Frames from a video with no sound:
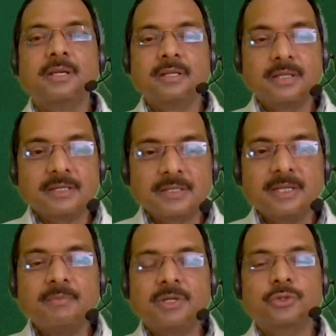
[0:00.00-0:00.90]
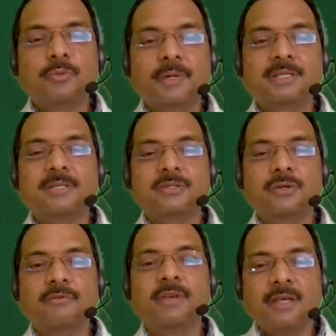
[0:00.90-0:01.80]
The skin may show presence
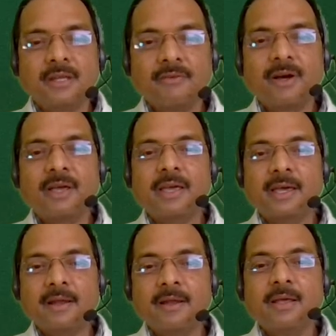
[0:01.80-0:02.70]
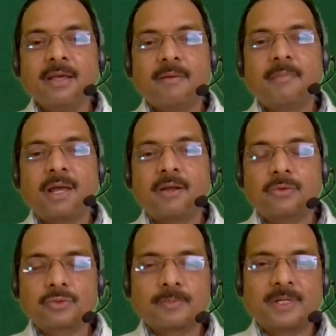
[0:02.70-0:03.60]
of nevi and
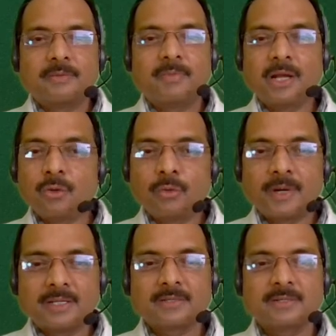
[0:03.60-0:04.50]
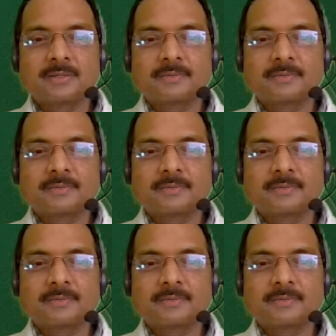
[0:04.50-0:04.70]
melanomas.